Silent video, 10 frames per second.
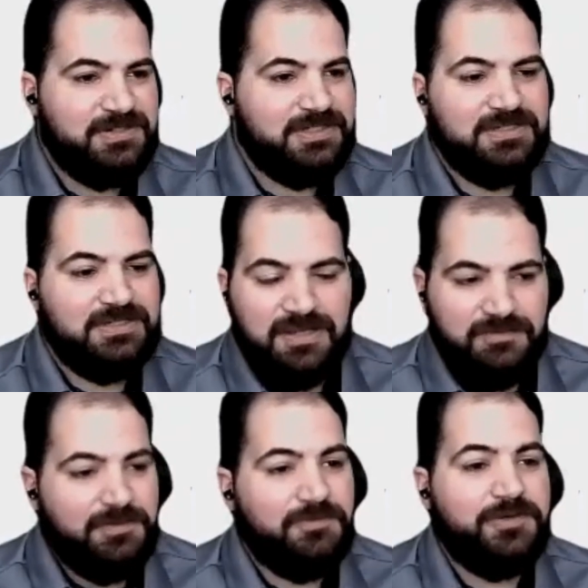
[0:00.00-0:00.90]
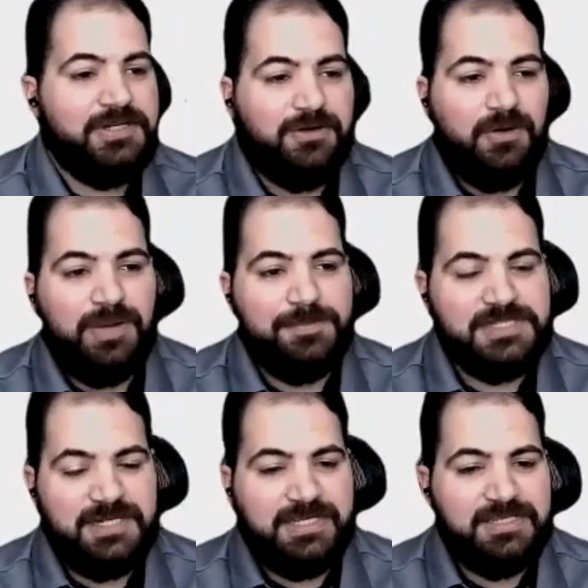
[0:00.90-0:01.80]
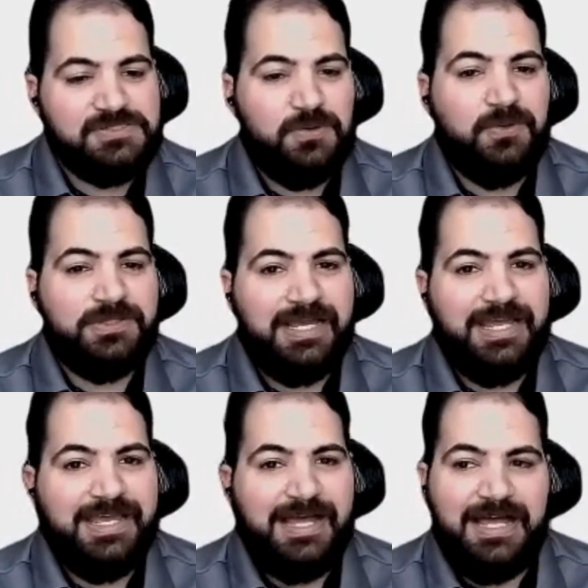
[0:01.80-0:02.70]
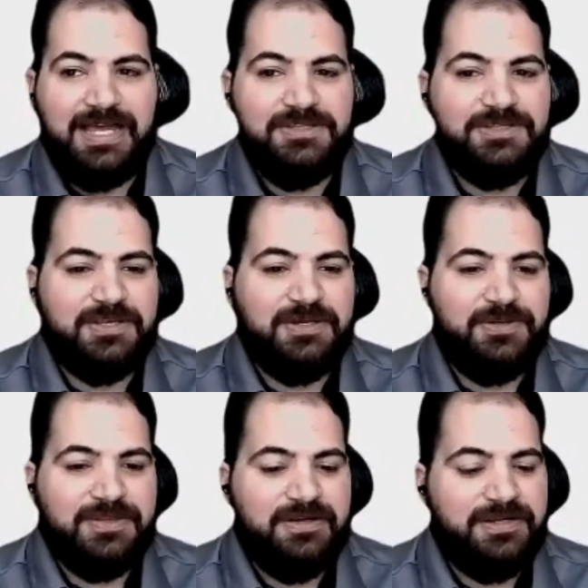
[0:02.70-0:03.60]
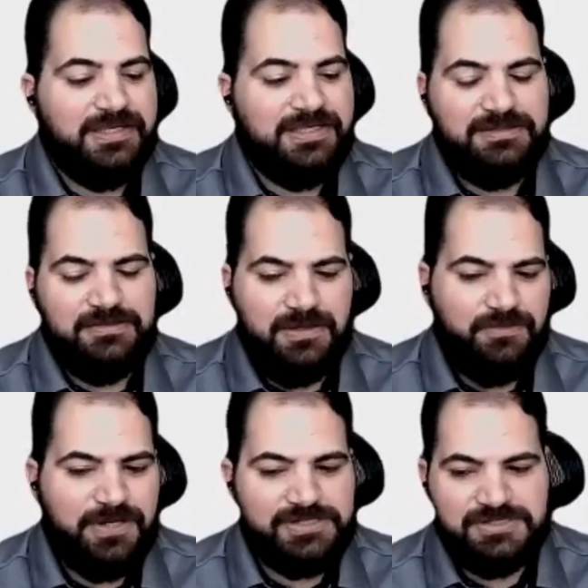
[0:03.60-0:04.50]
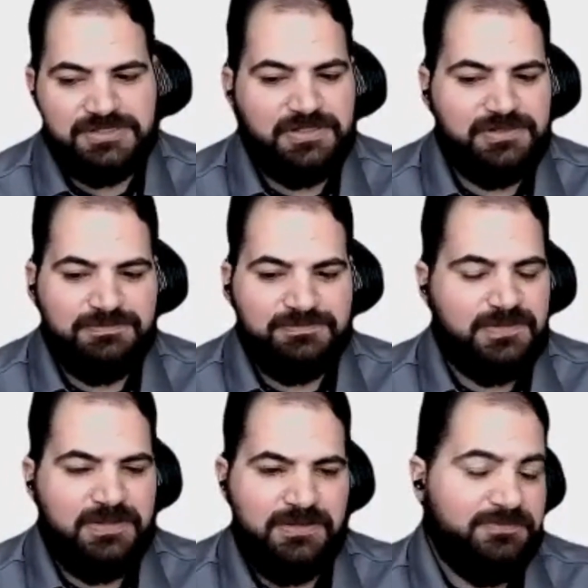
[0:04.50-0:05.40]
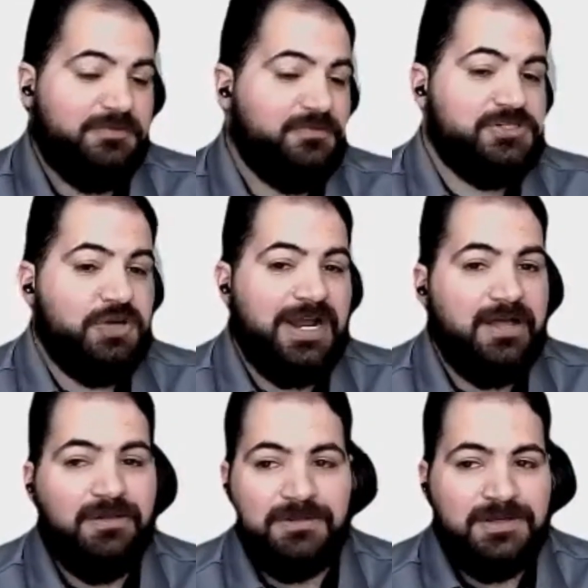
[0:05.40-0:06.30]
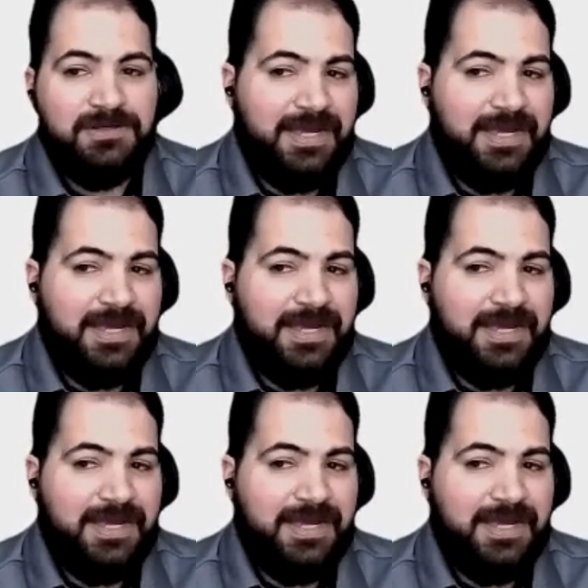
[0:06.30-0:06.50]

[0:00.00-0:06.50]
And feel free to go to our website again, Togle AI. You can go there and register for a free trial.